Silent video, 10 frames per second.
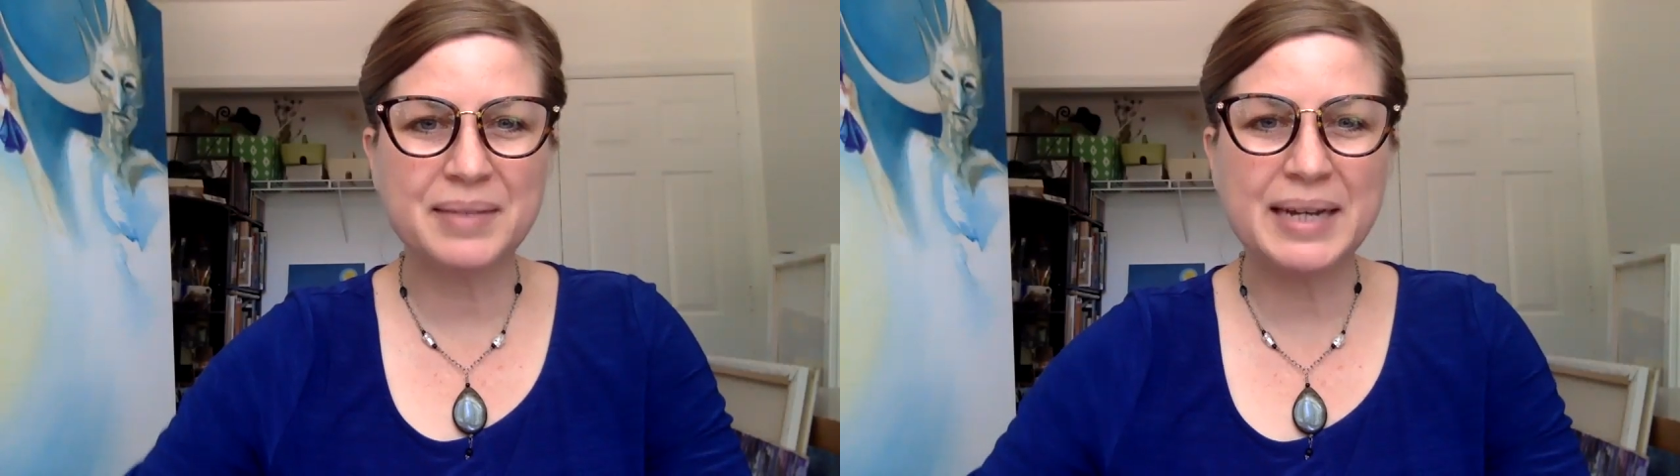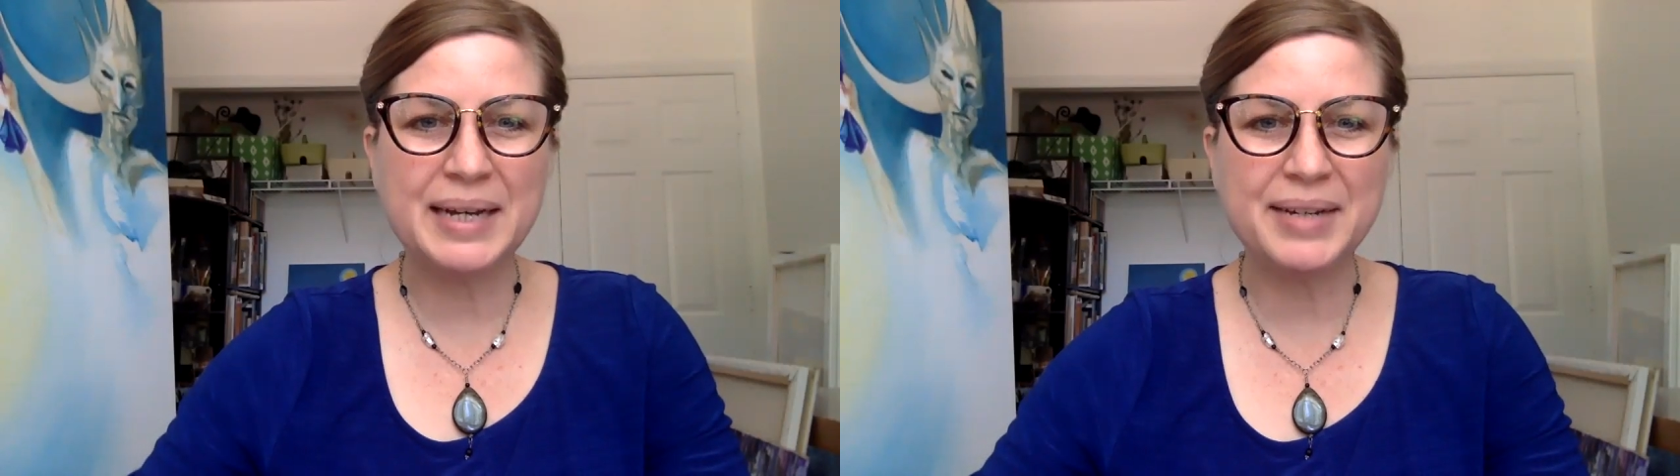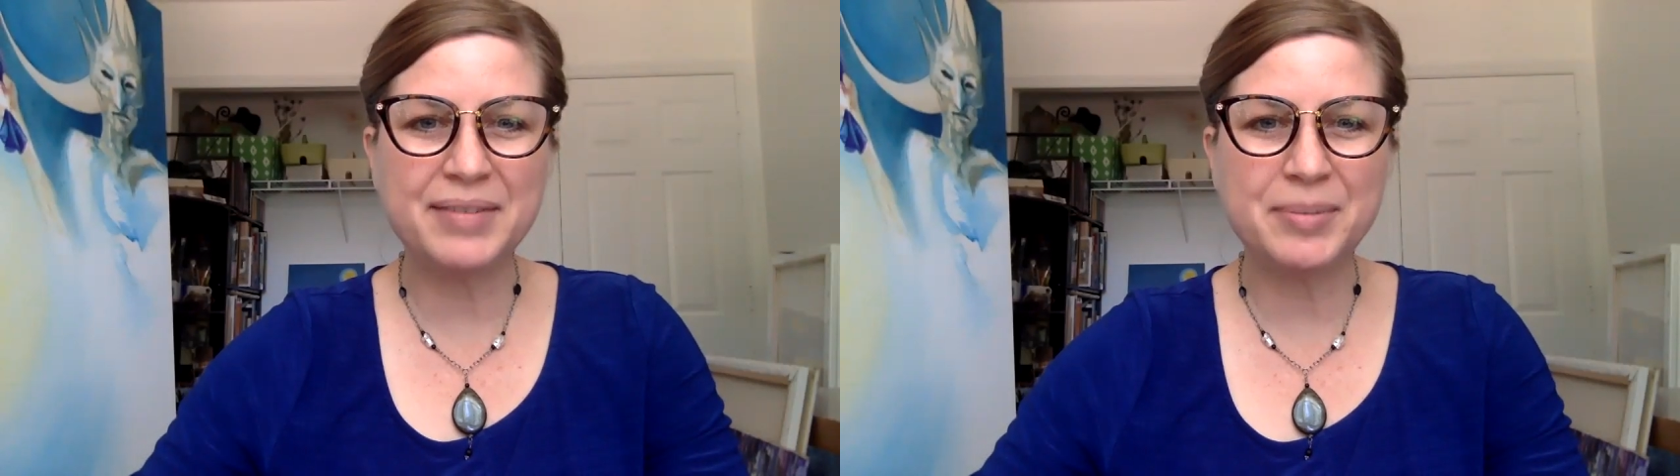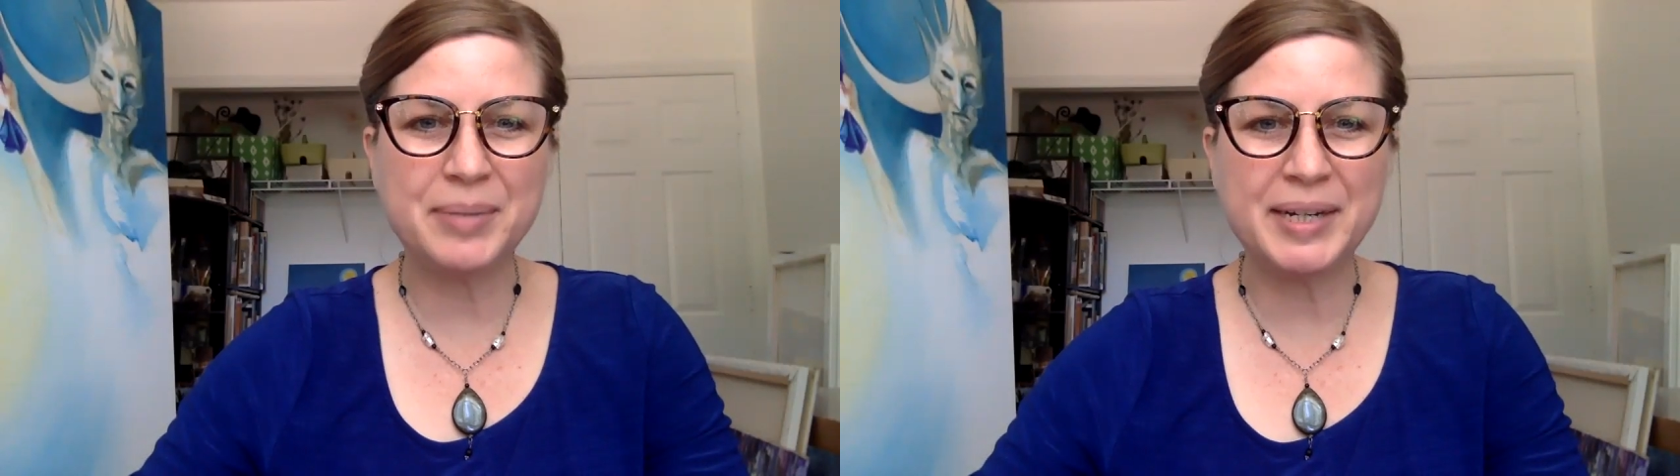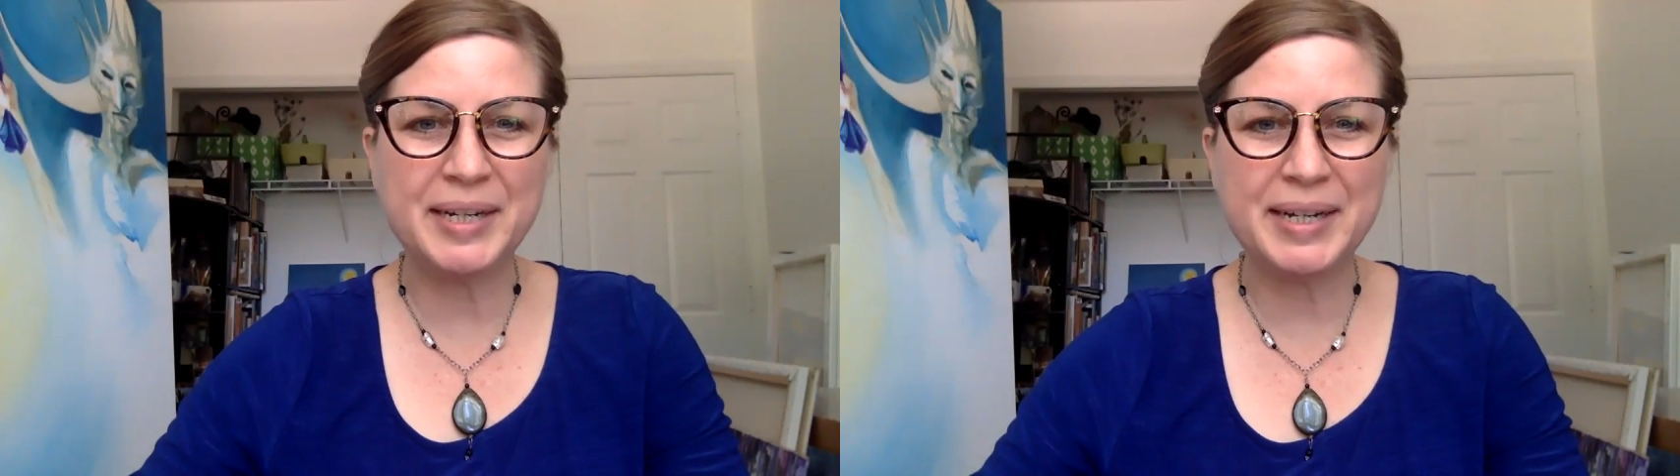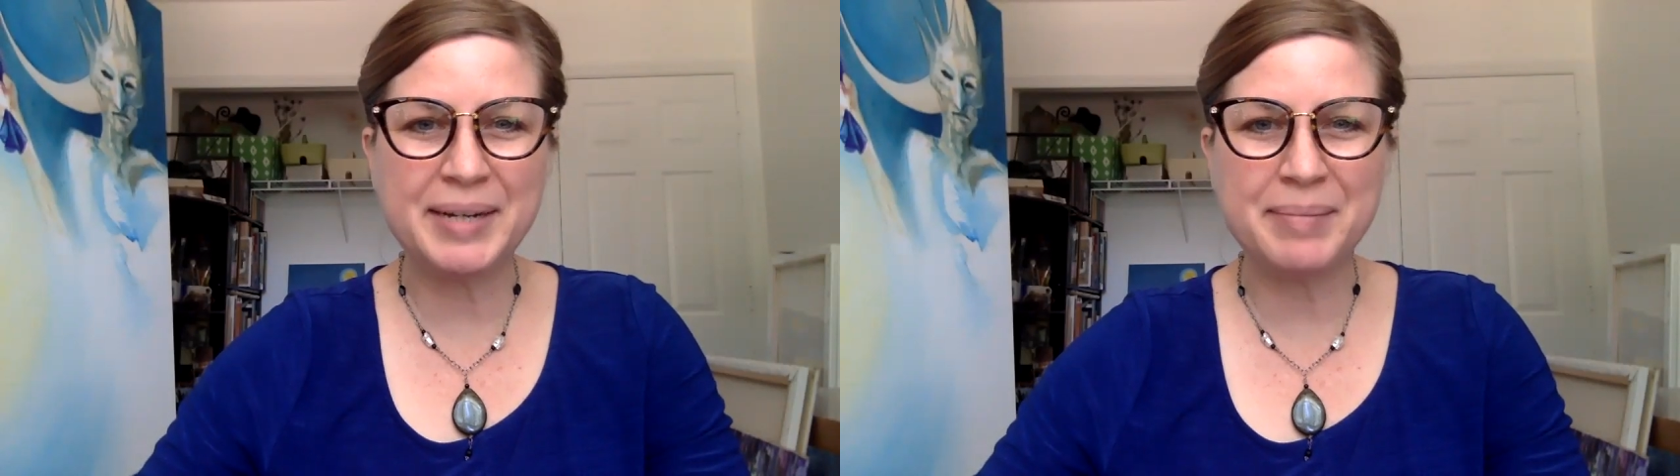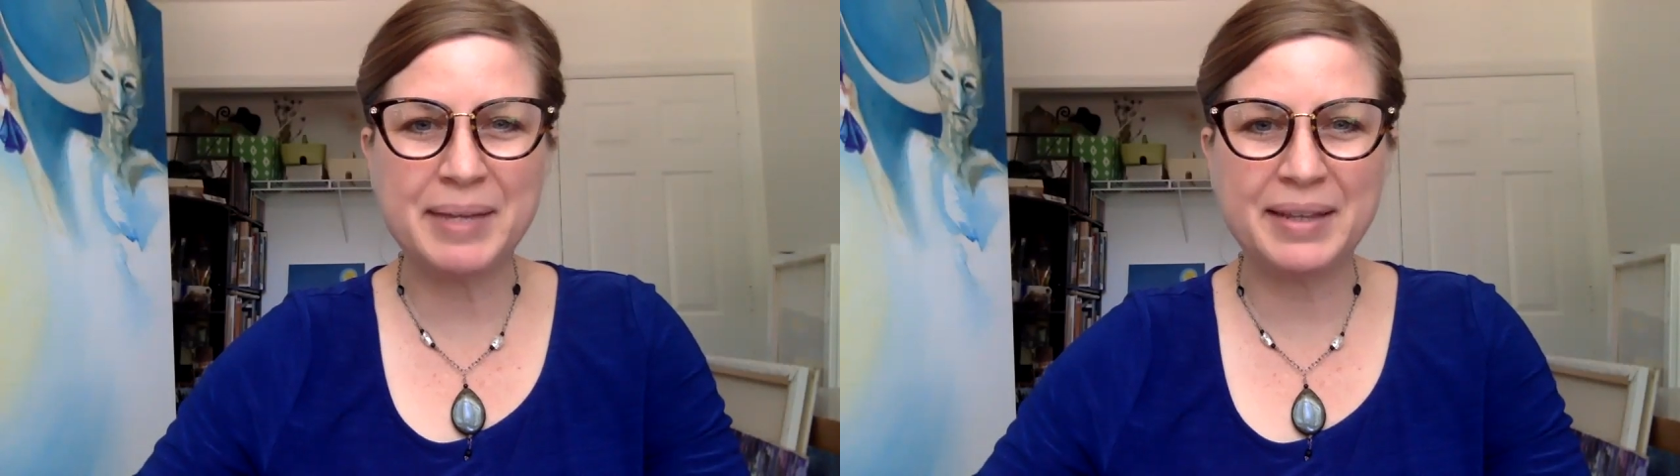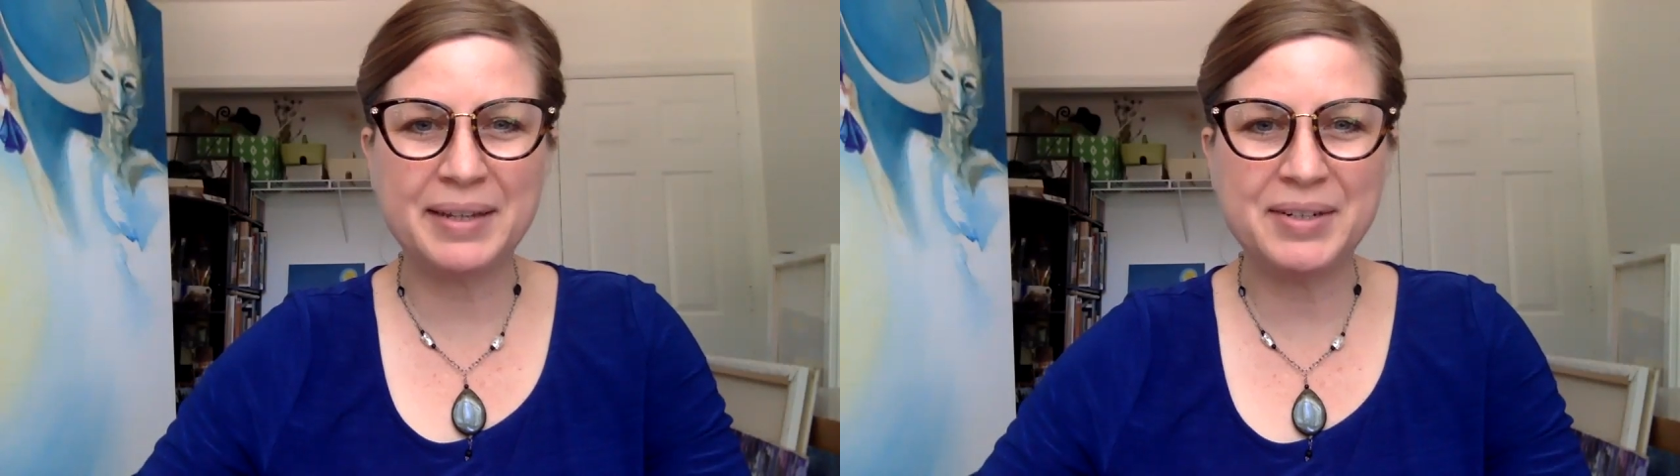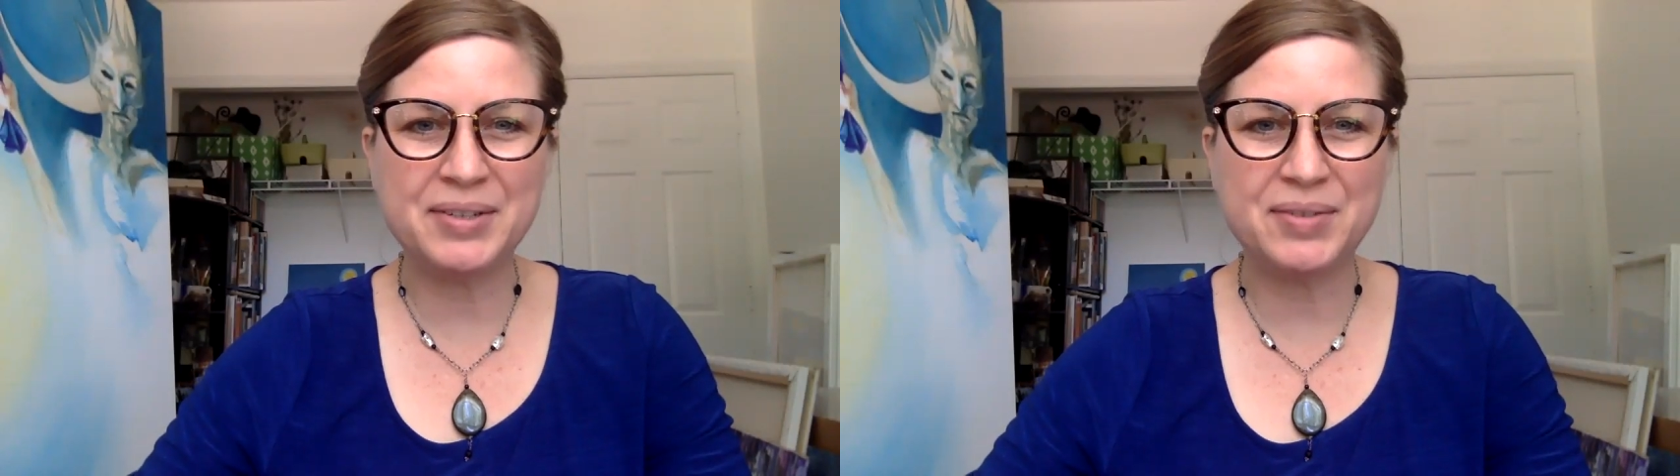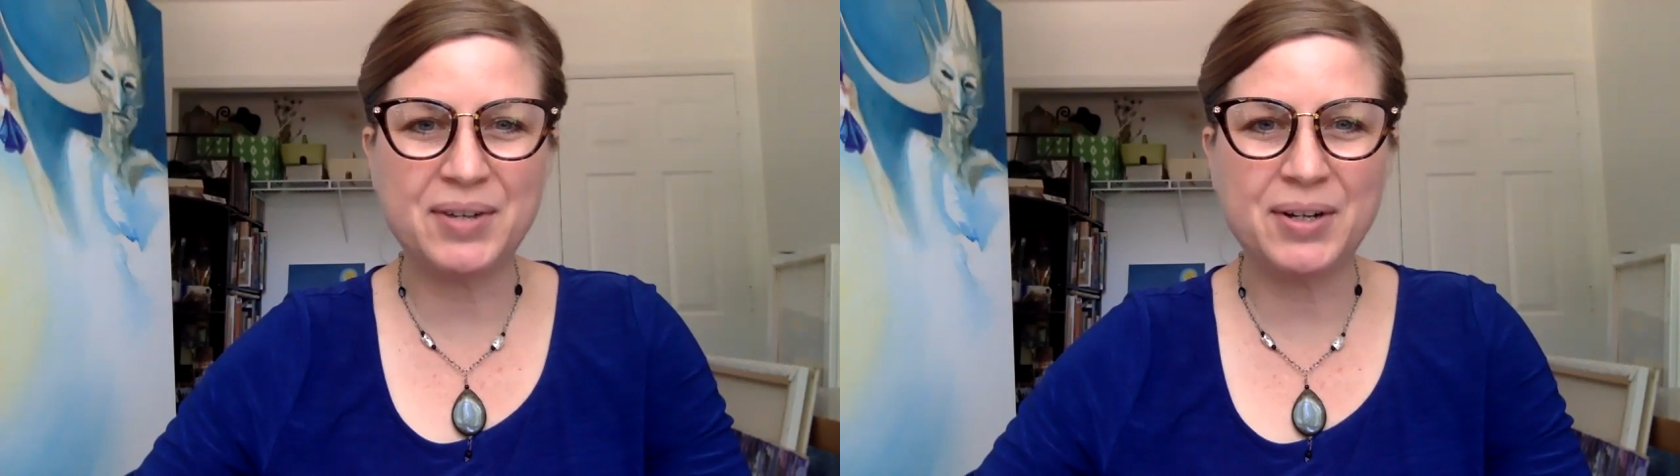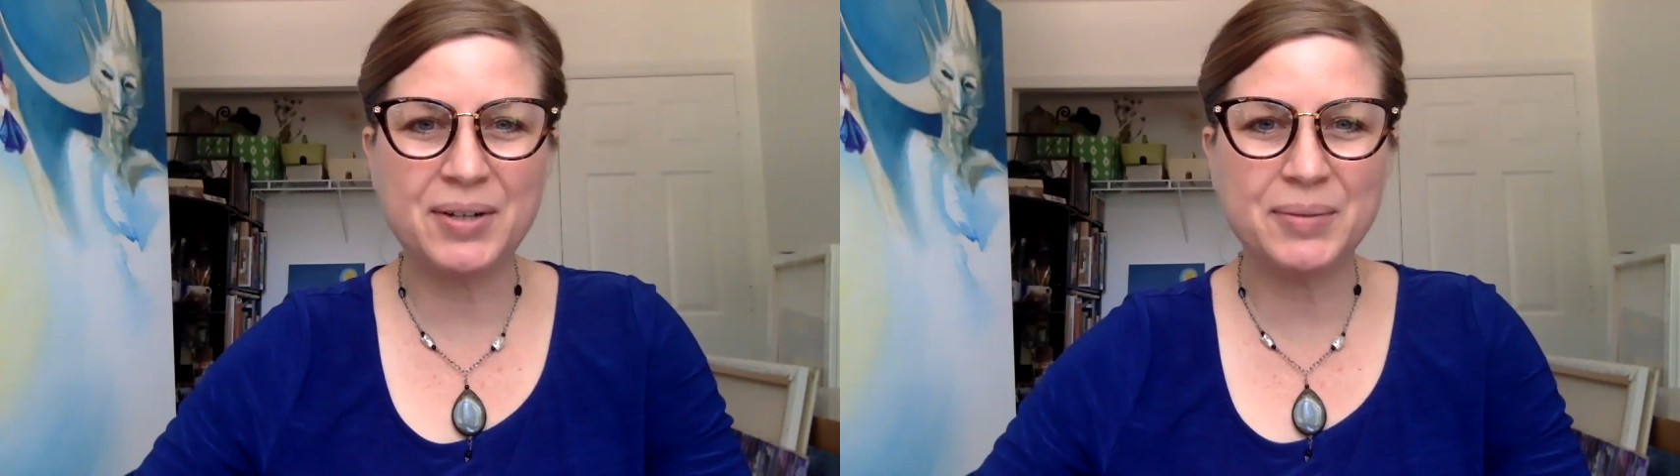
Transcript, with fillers: Hi everybody, I'm Bethany Duvall.